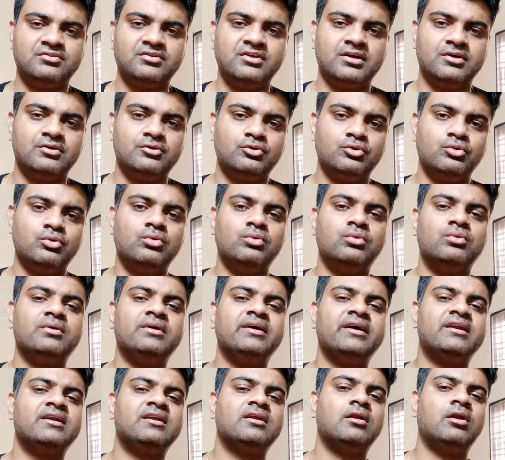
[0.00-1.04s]
that to
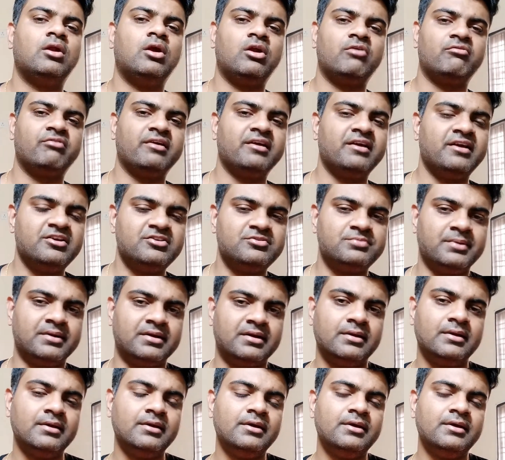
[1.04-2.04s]
get a lot of engagement.